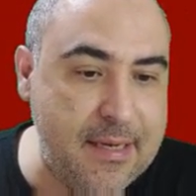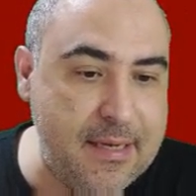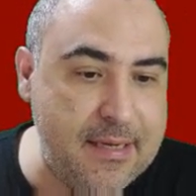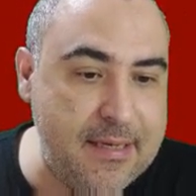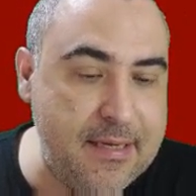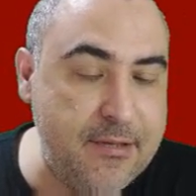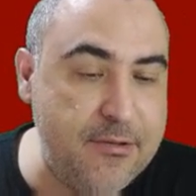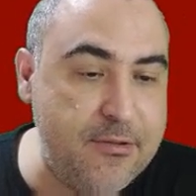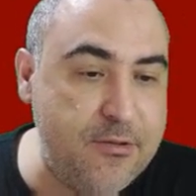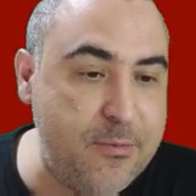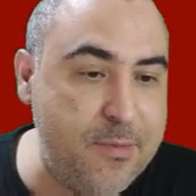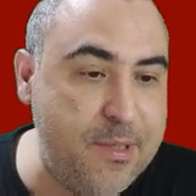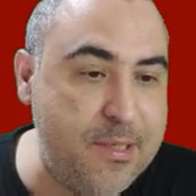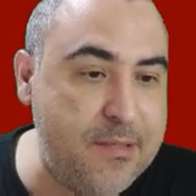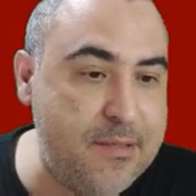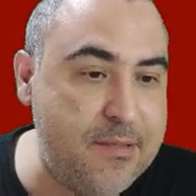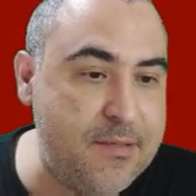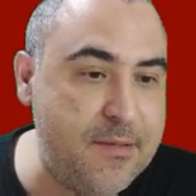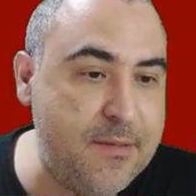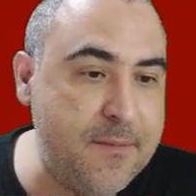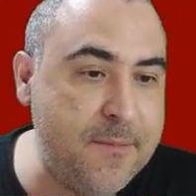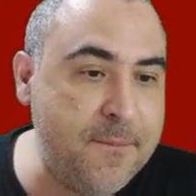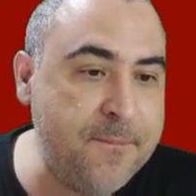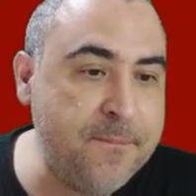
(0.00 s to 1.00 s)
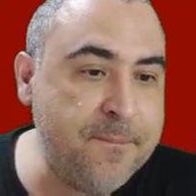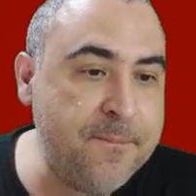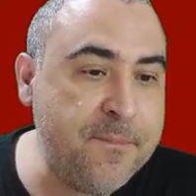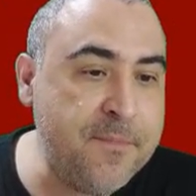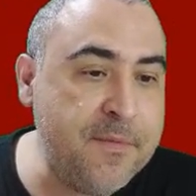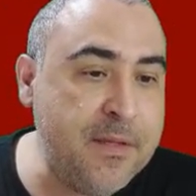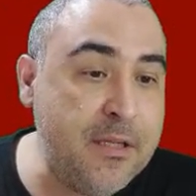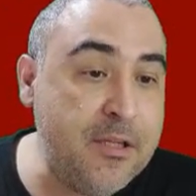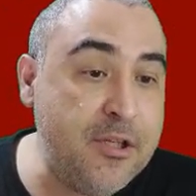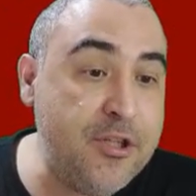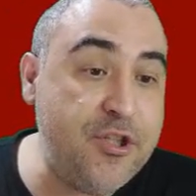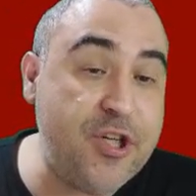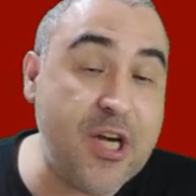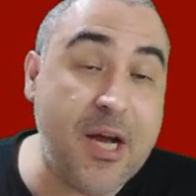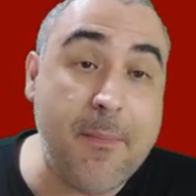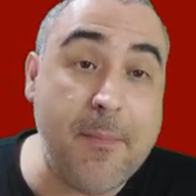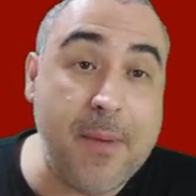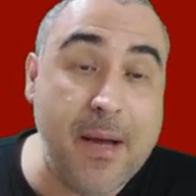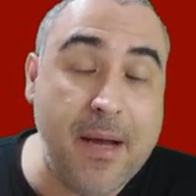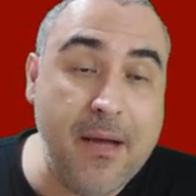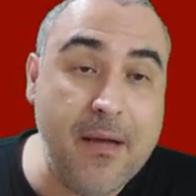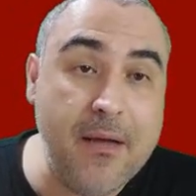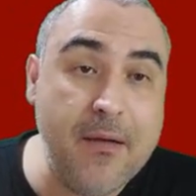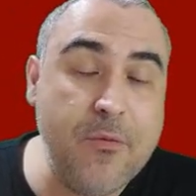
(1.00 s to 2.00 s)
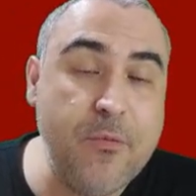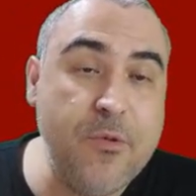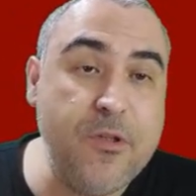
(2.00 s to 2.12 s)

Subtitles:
instruments. Shama,